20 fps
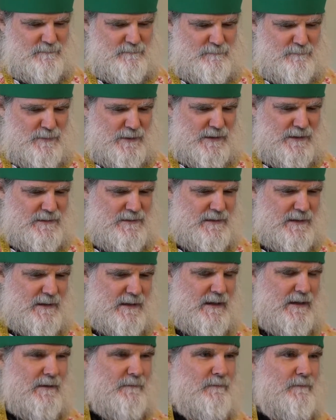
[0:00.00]
ballistic
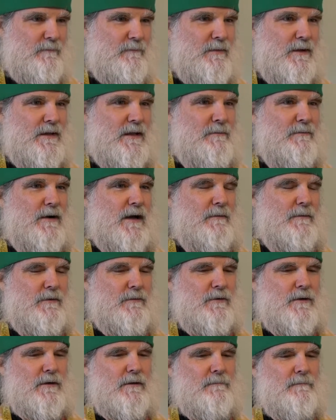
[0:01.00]
on them, but they probably
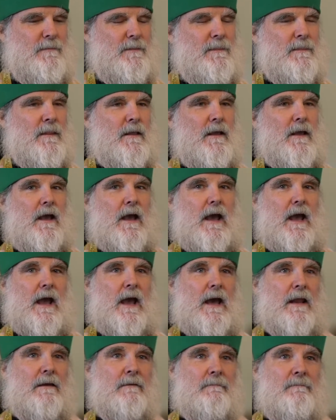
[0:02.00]
would.
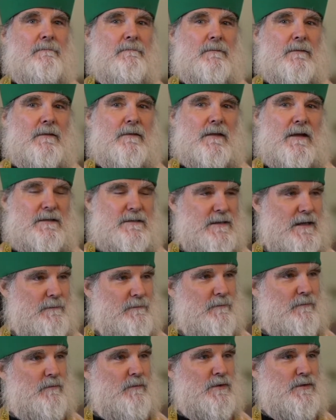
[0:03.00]
And they'd say,
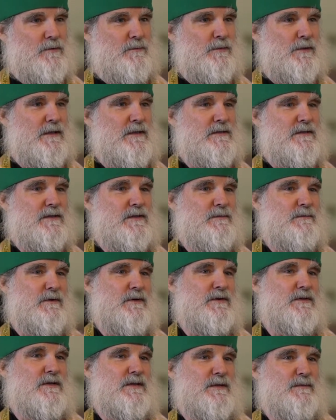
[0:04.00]
would you please
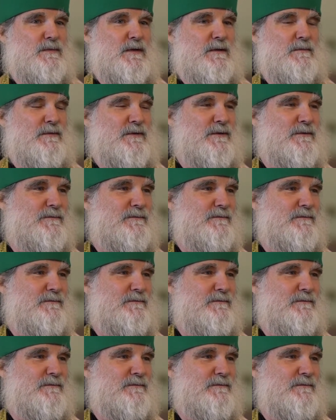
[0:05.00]
disperse these people?